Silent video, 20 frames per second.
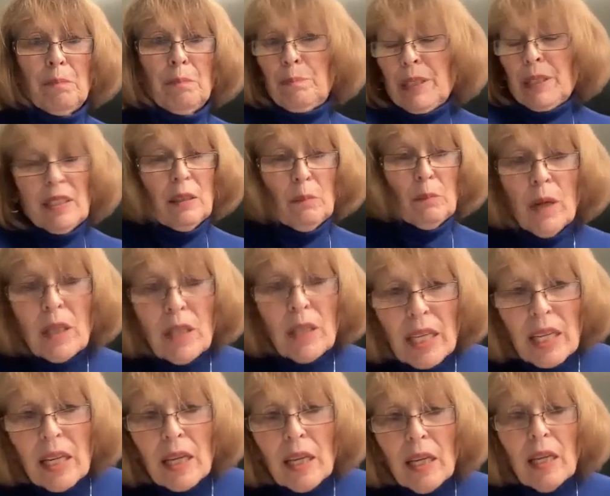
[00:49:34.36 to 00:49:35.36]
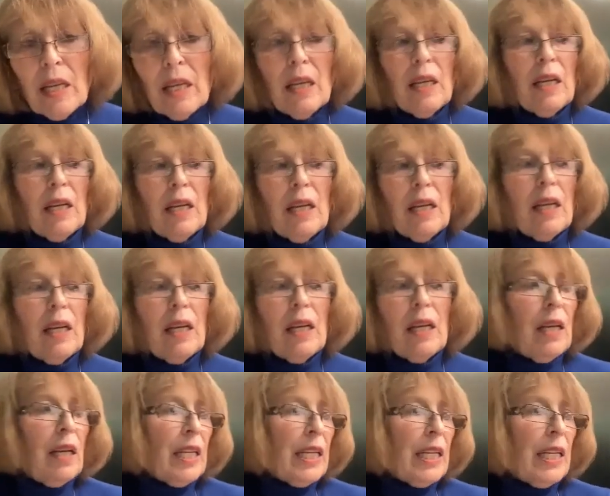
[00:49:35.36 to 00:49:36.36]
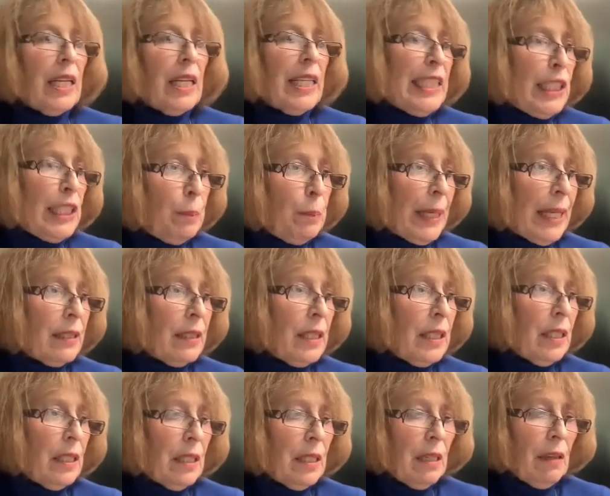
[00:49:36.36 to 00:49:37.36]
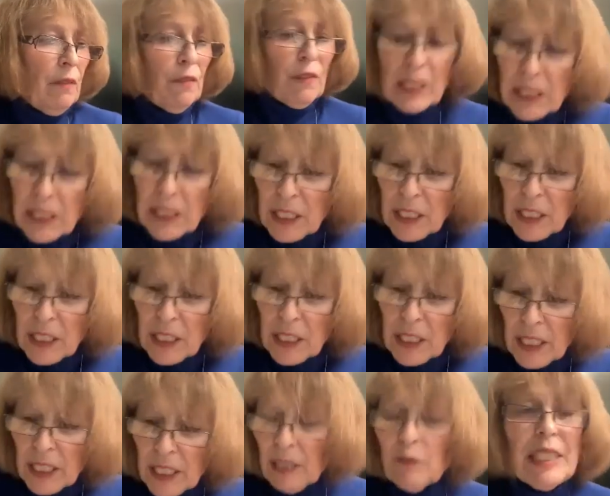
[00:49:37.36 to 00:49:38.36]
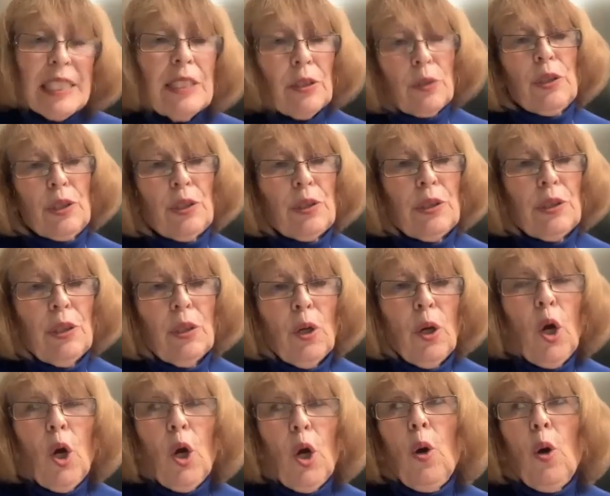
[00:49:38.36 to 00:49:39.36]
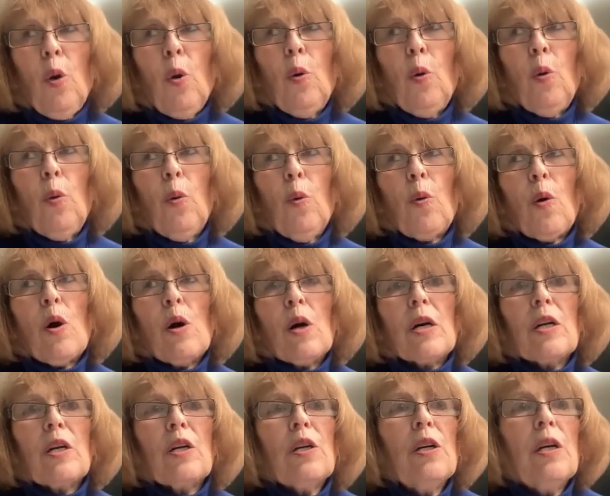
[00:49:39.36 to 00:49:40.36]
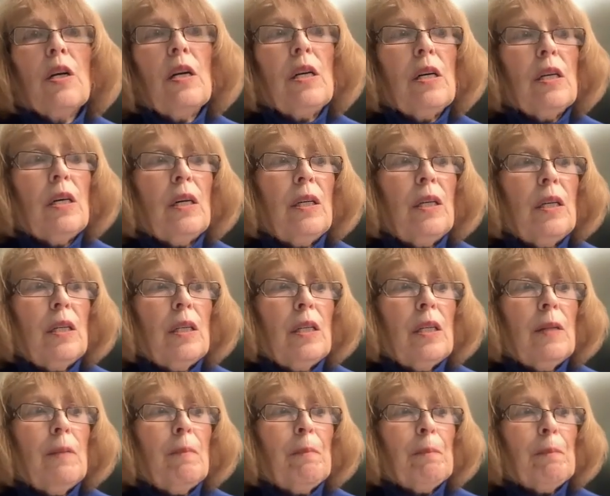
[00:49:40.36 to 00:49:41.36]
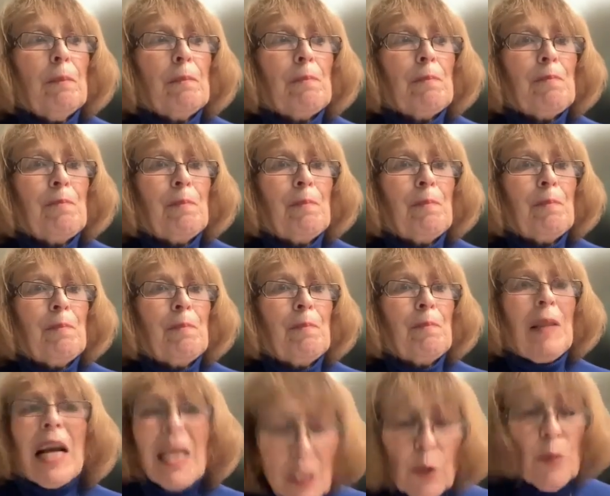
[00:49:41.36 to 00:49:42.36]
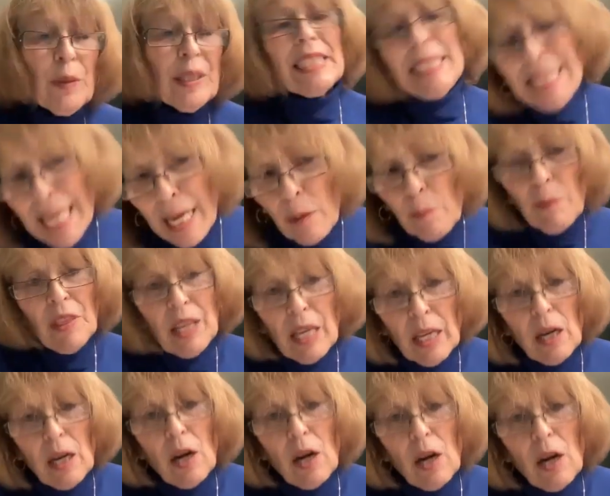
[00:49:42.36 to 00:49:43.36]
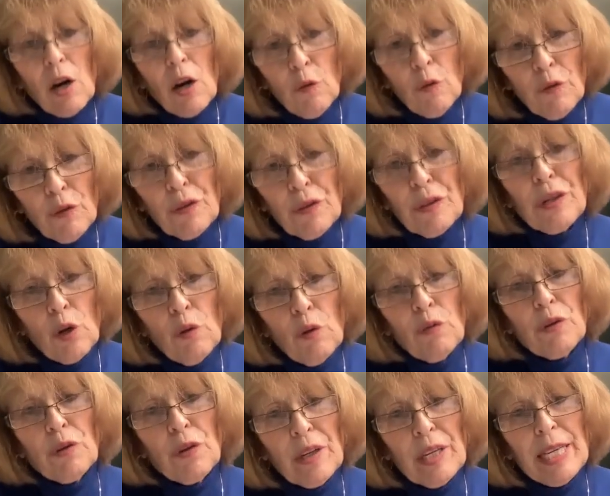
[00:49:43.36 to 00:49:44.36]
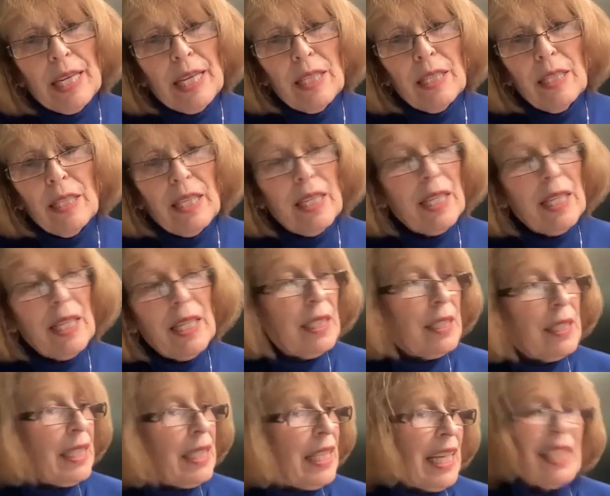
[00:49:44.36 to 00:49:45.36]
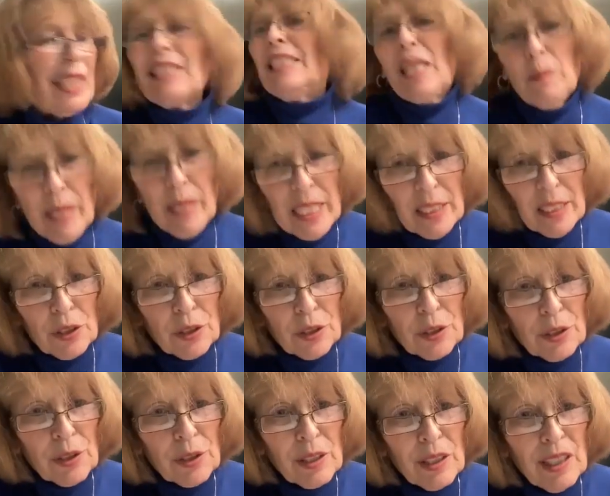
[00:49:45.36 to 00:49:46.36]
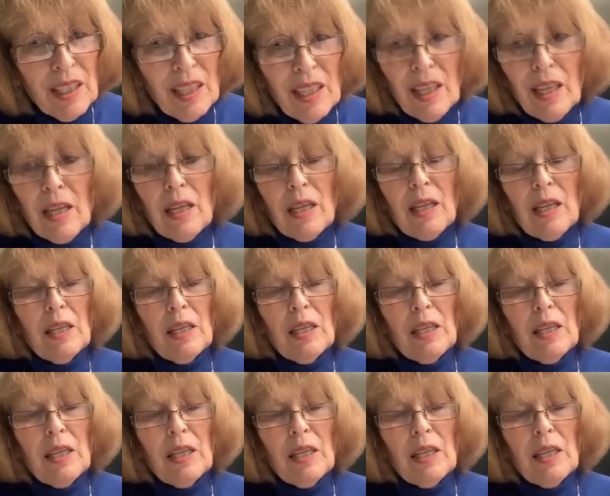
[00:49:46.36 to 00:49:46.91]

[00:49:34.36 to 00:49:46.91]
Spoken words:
But until money is spent funding researchers who are not doing the same thing over and over again and getting the same answer,